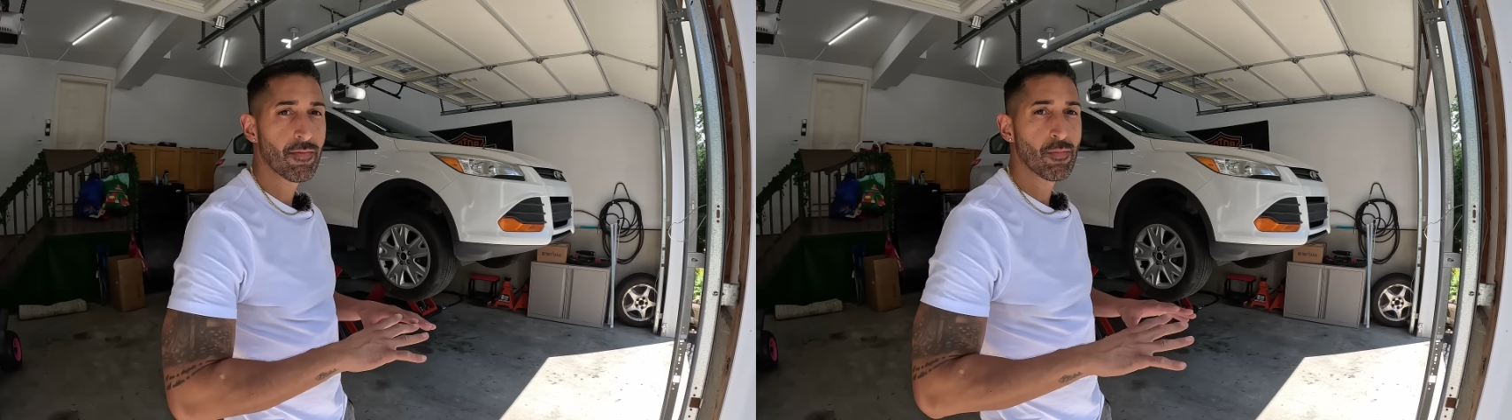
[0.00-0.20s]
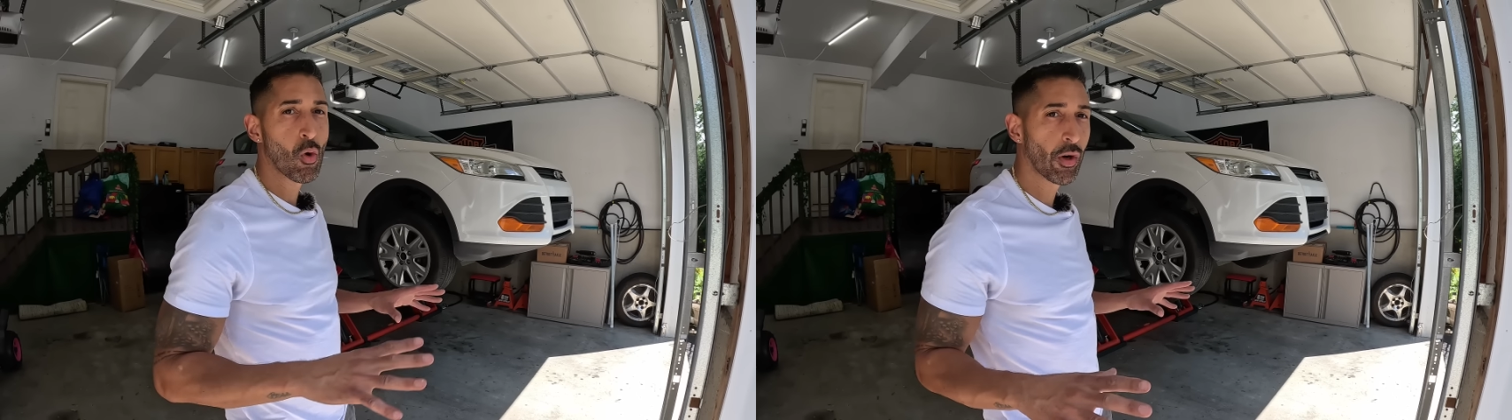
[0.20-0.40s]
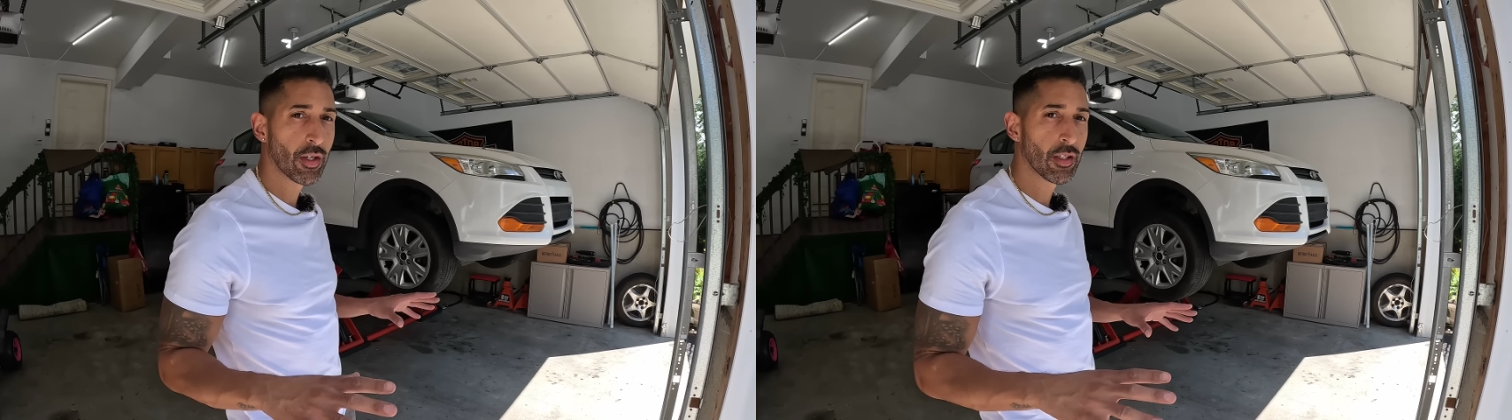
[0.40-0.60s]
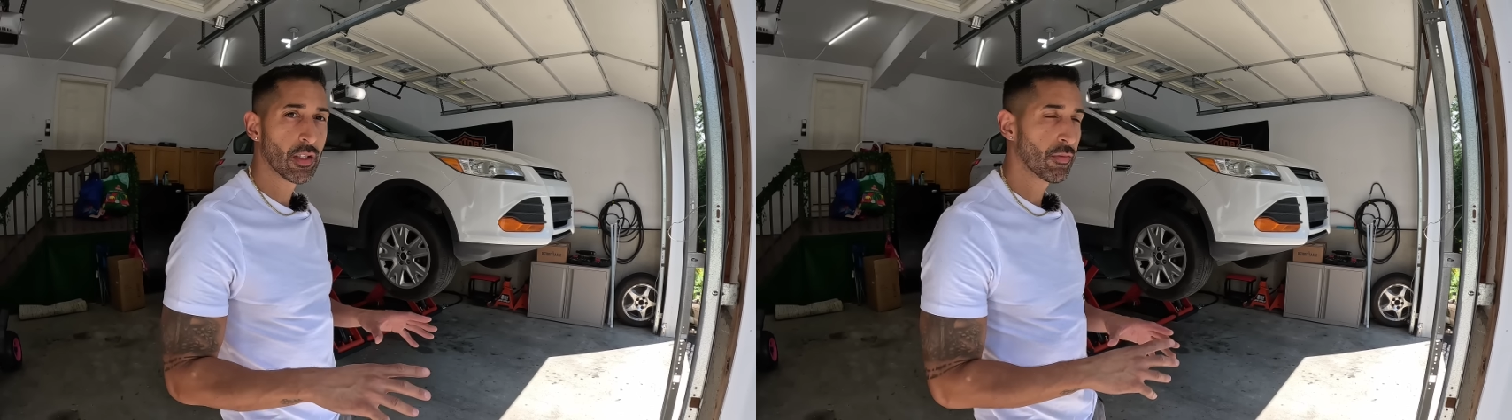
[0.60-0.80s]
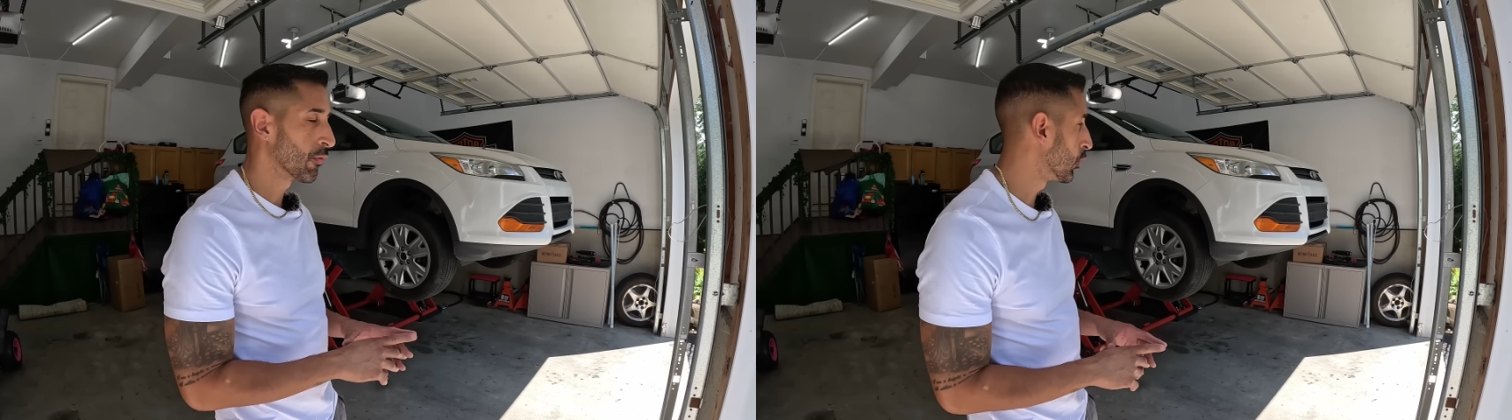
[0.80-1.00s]
more than
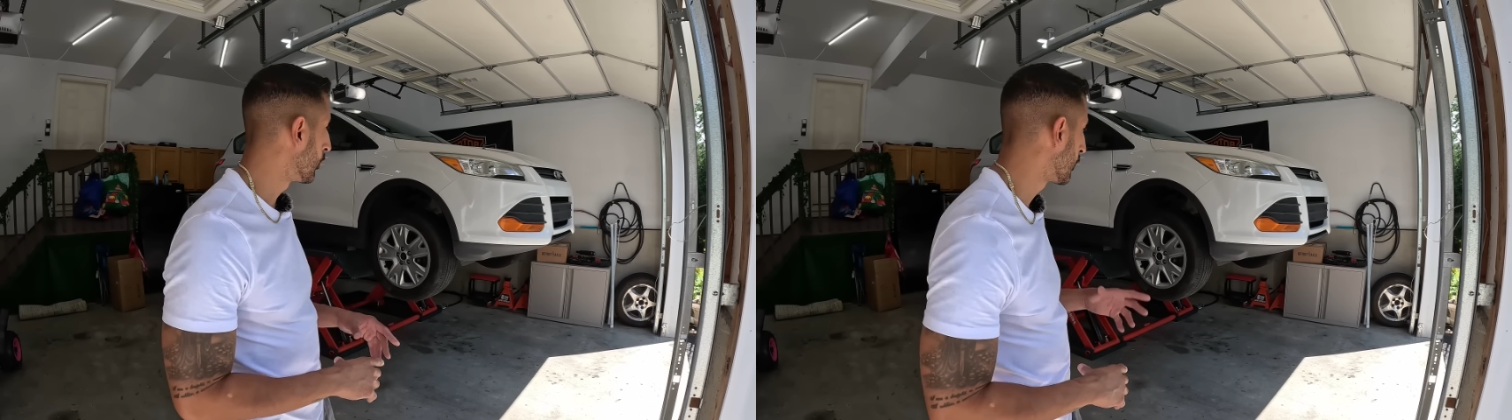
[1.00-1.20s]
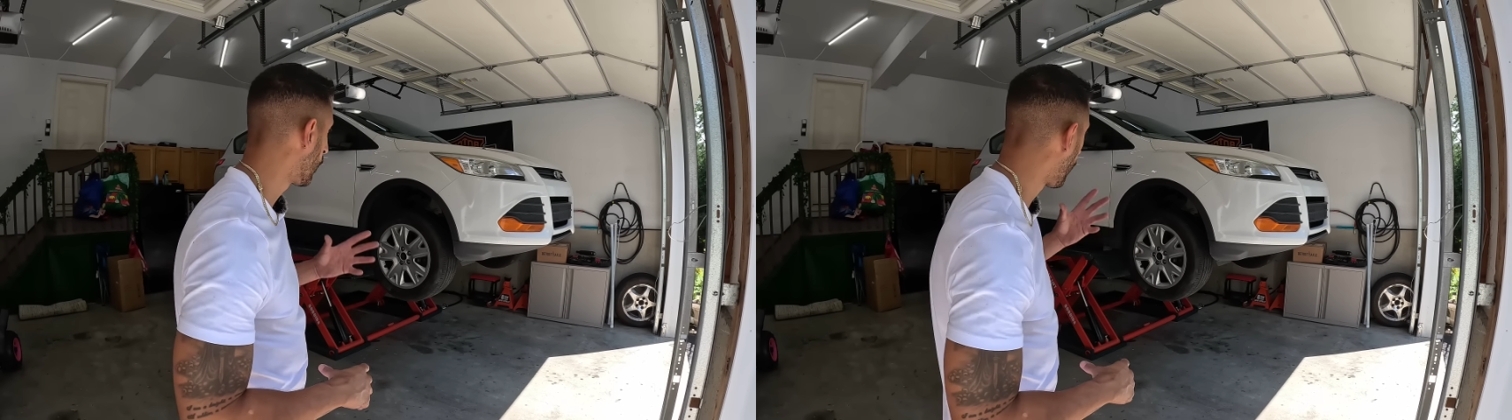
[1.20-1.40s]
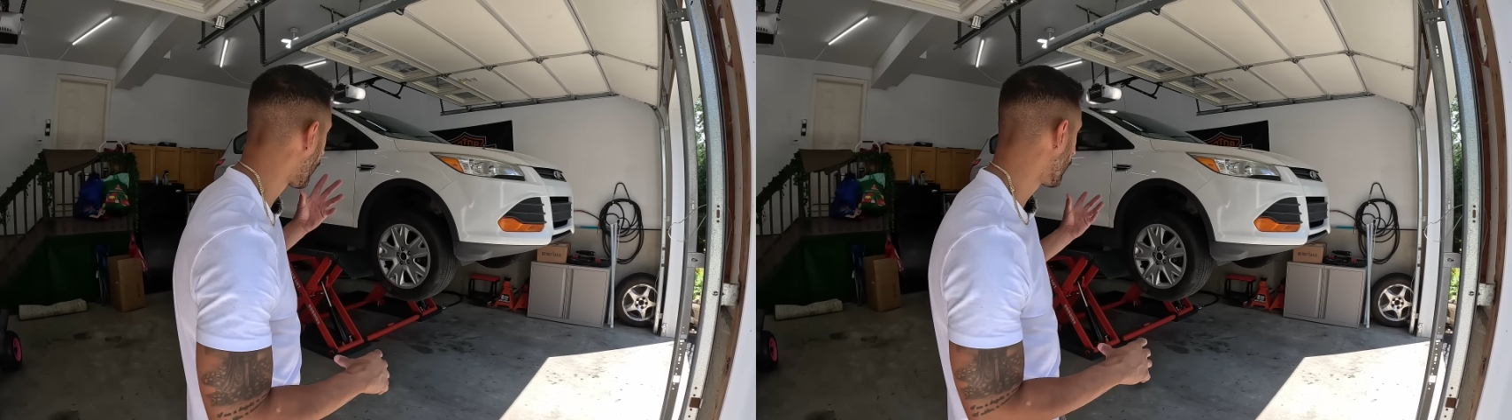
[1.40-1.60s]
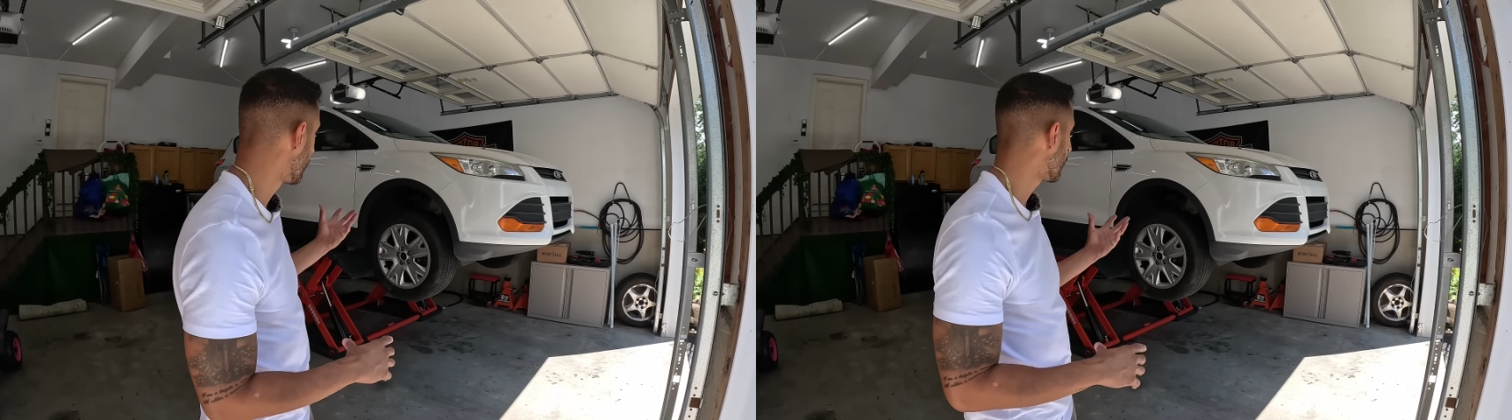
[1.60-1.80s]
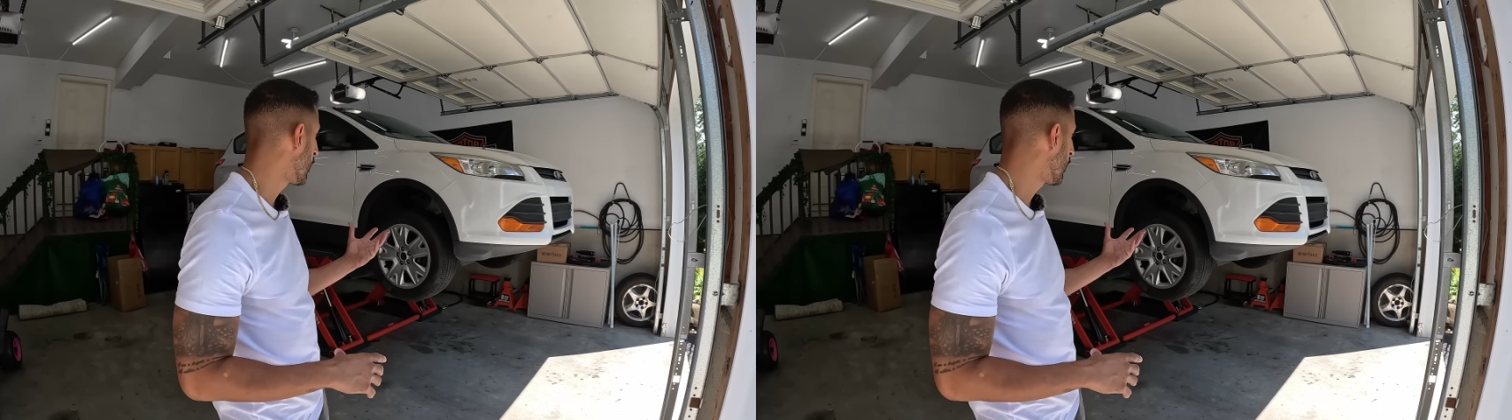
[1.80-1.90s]
enough room to work on this